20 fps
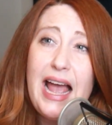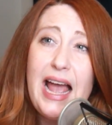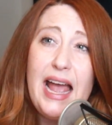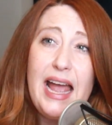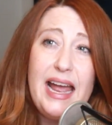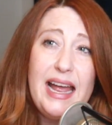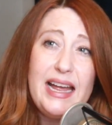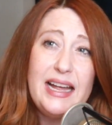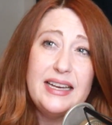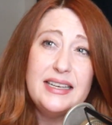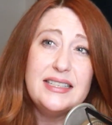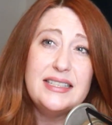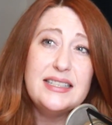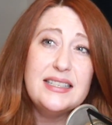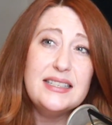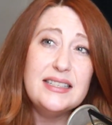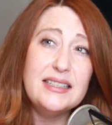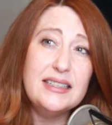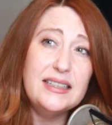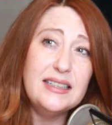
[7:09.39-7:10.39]
And
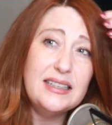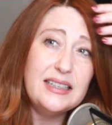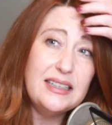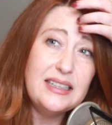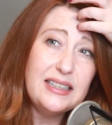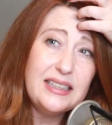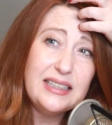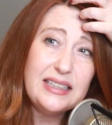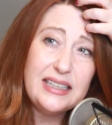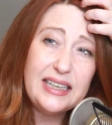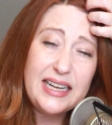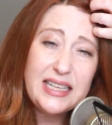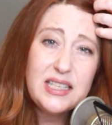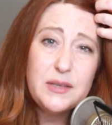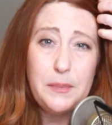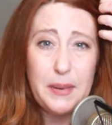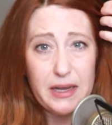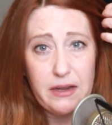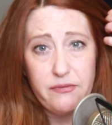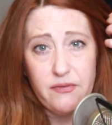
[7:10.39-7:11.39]
it's
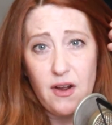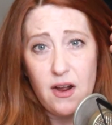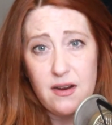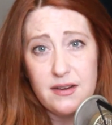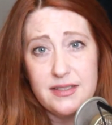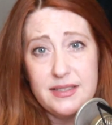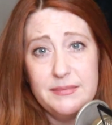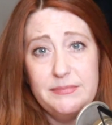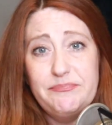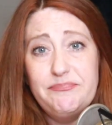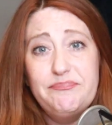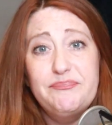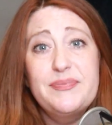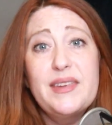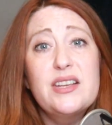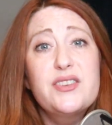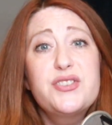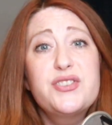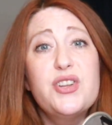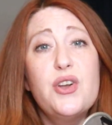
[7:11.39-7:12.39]
big font.
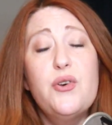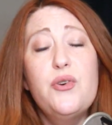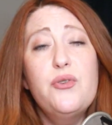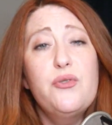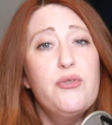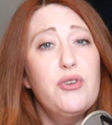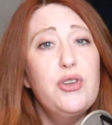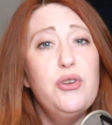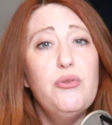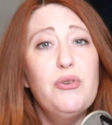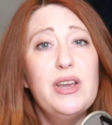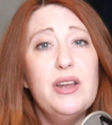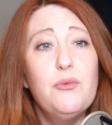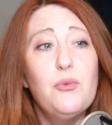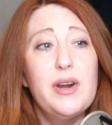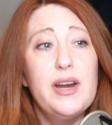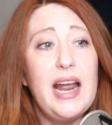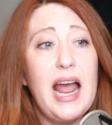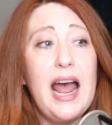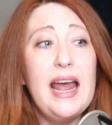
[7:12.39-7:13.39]
So you can
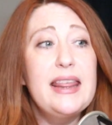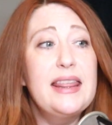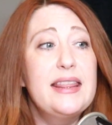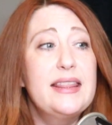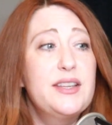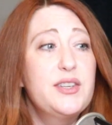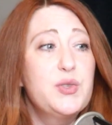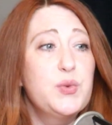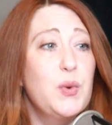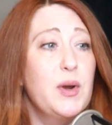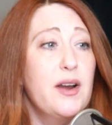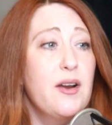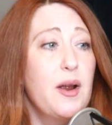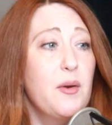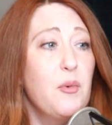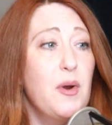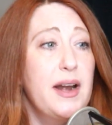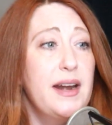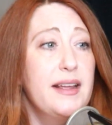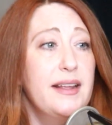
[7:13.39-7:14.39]
read, I swear I
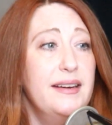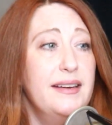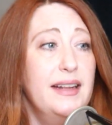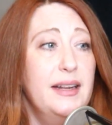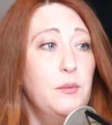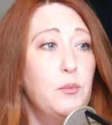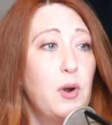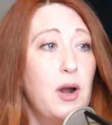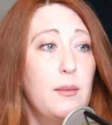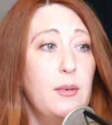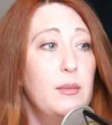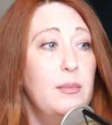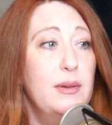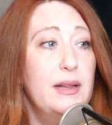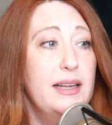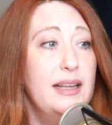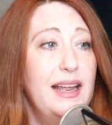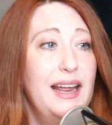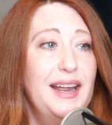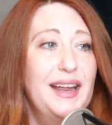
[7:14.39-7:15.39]
read it in probably